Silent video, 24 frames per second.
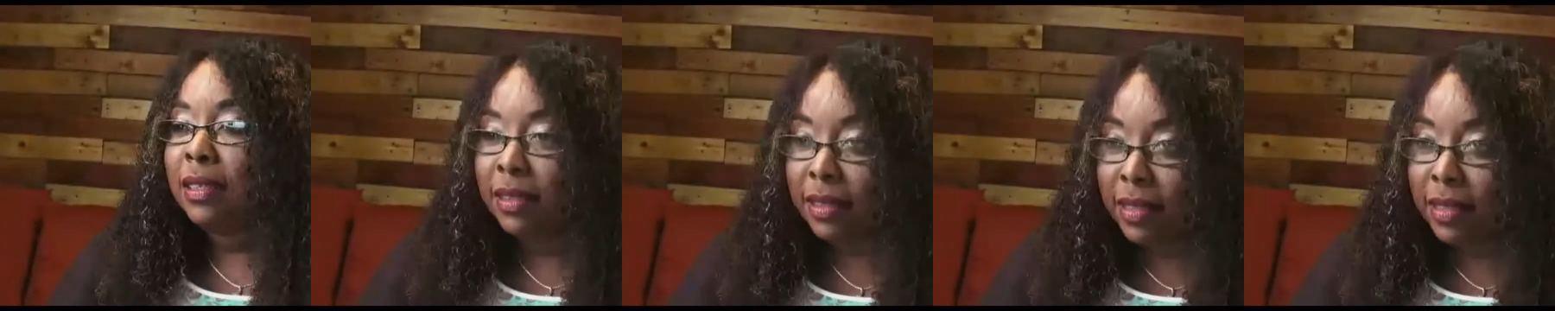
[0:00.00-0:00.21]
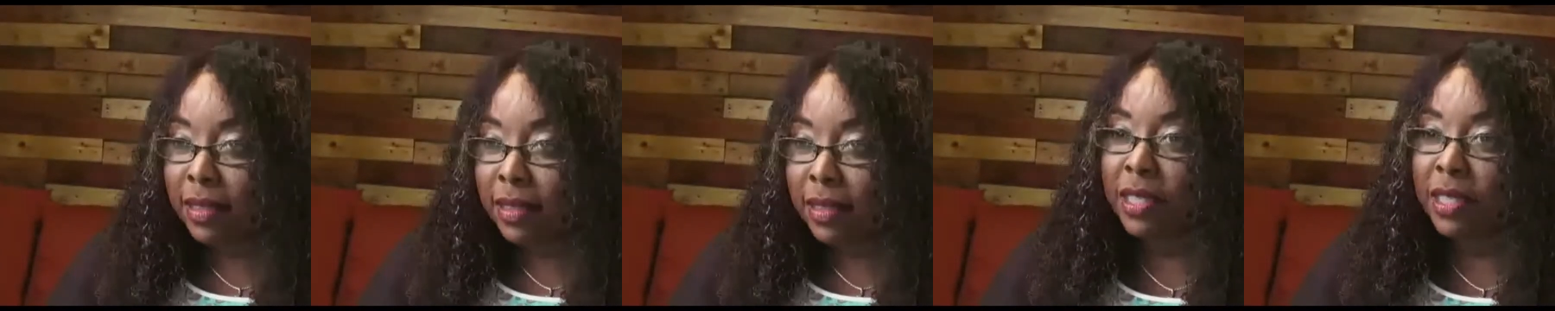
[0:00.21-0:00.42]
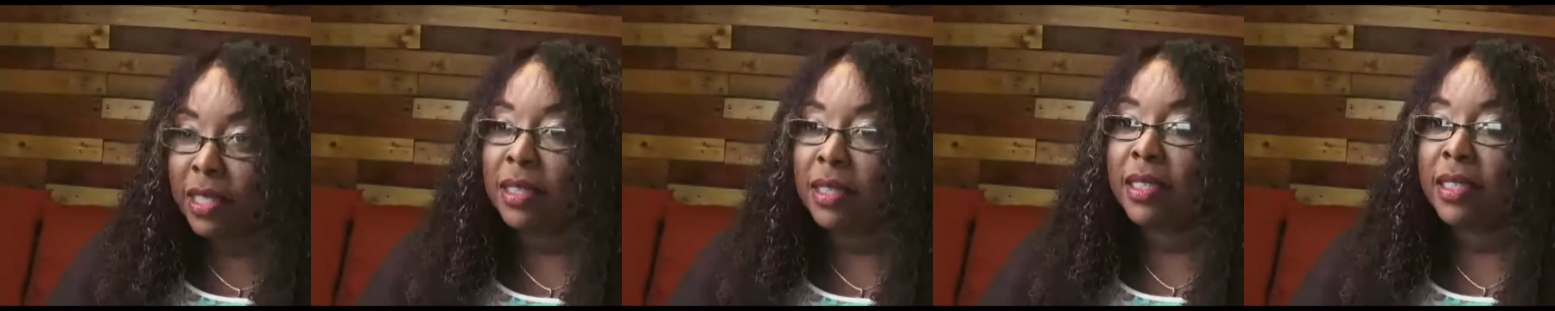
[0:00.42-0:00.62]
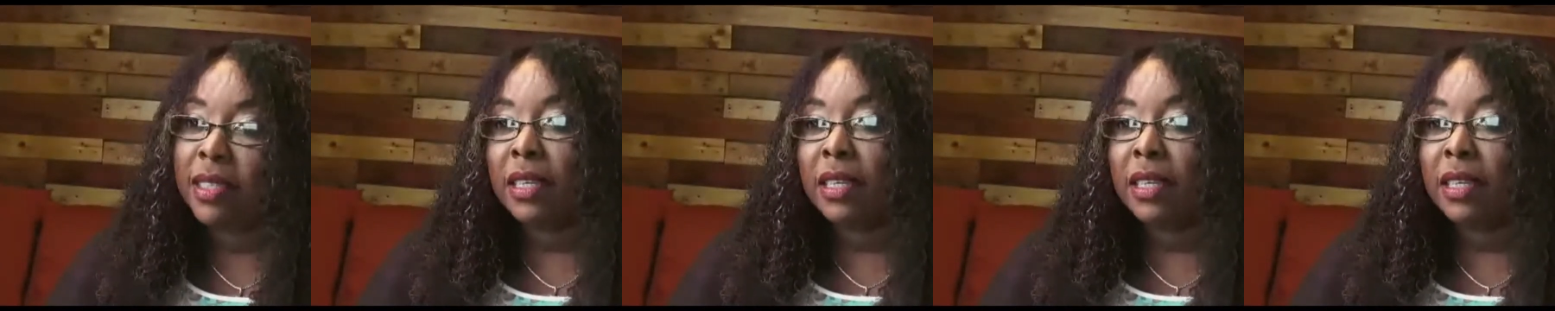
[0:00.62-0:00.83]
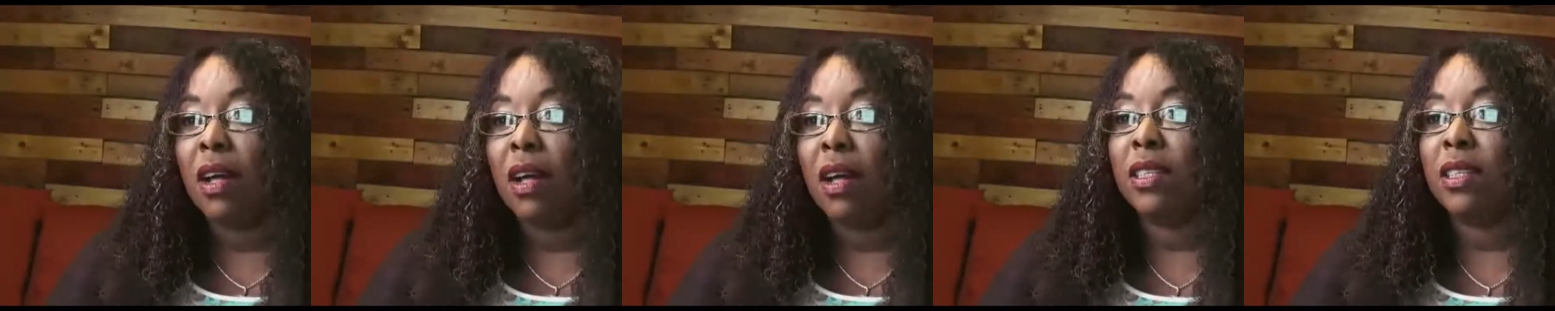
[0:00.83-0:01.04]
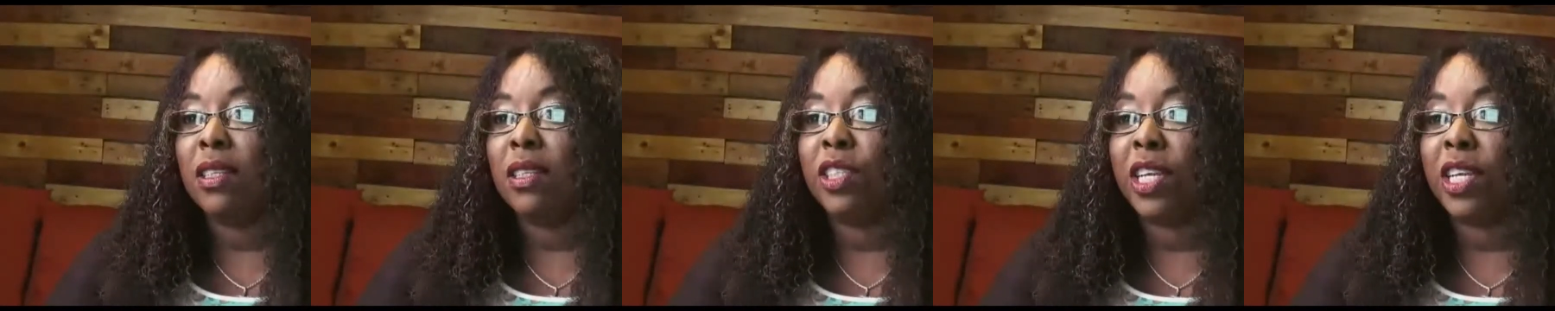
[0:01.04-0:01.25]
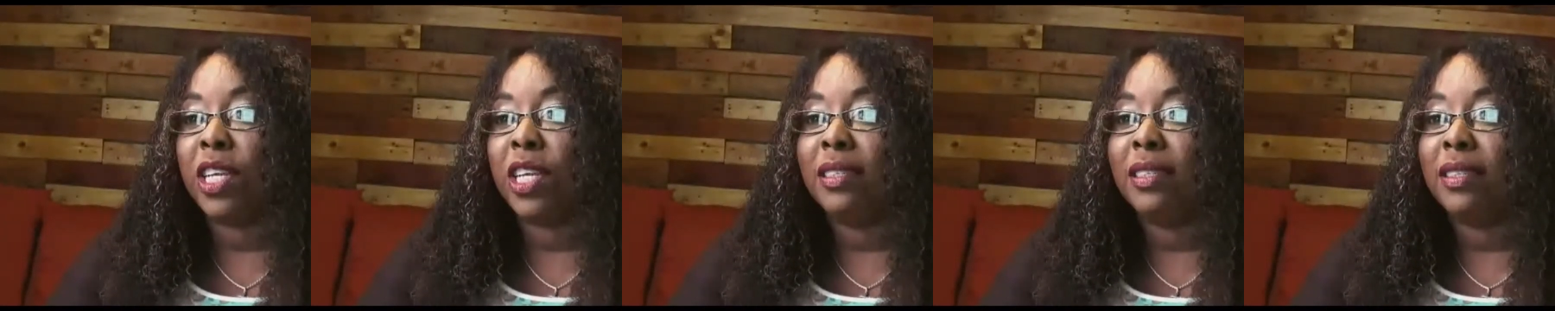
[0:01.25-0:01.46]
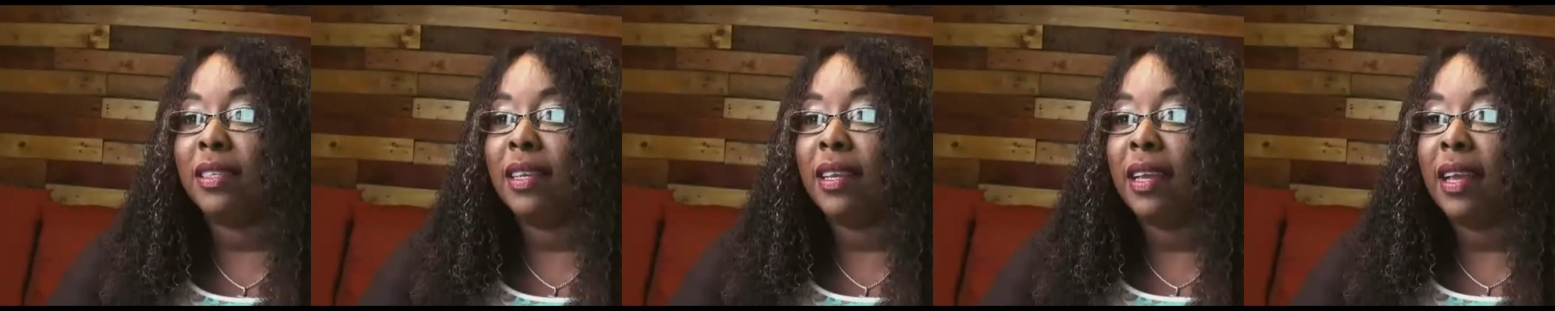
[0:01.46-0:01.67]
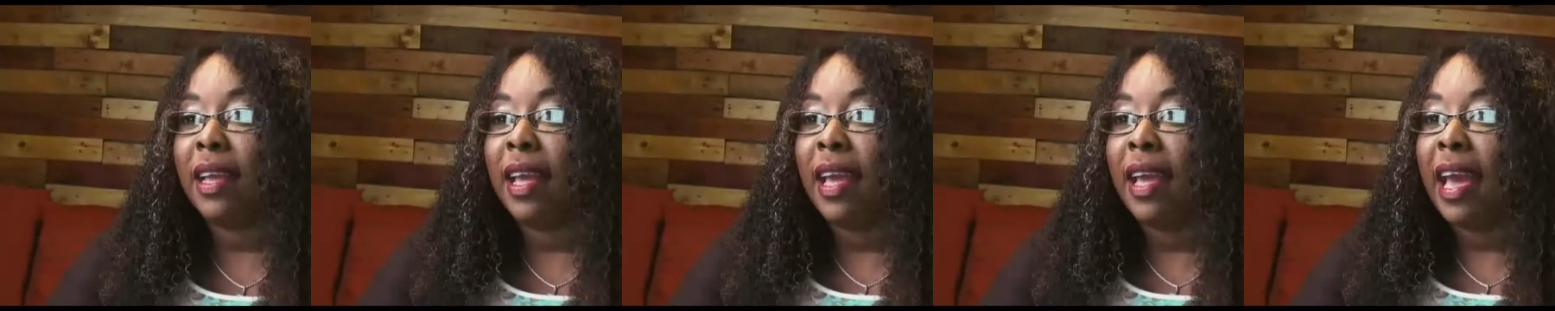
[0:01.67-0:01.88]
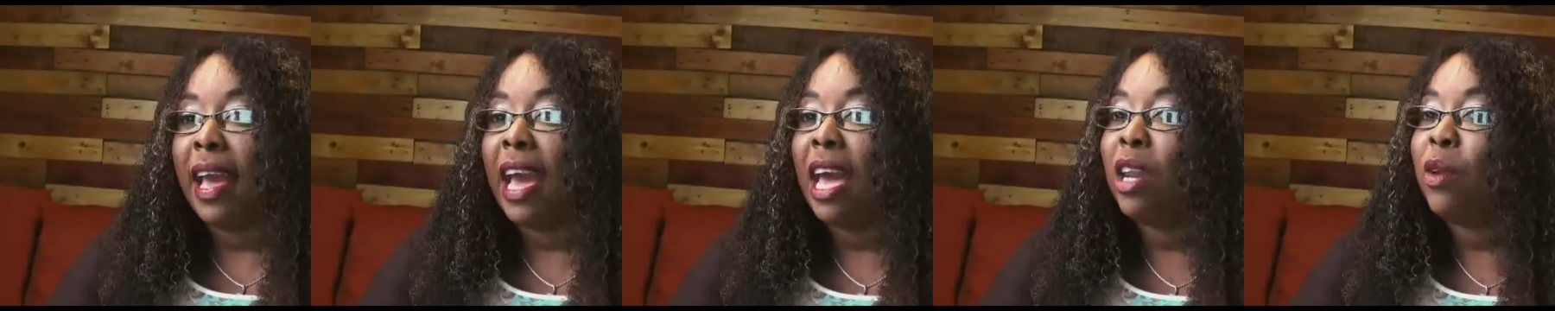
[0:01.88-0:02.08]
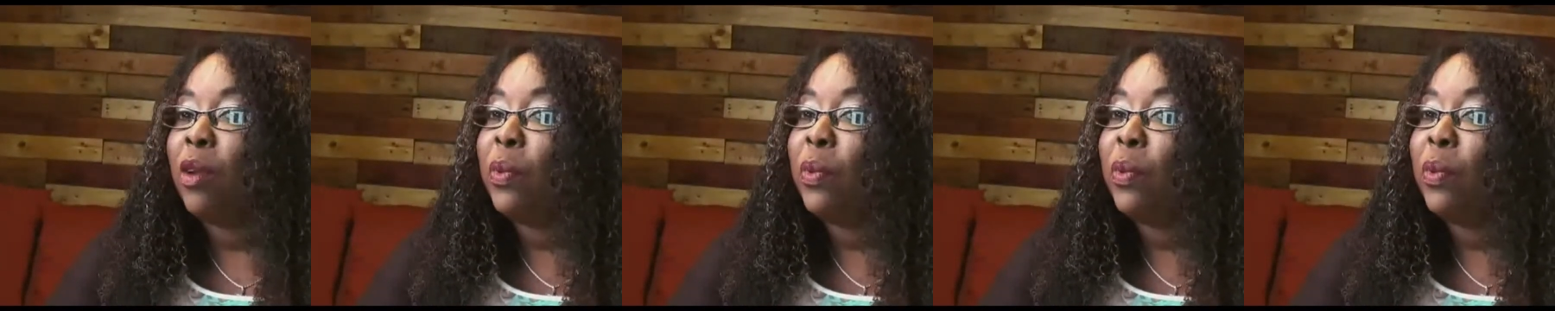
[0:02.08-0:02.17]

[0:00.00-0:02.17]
digital technologies, and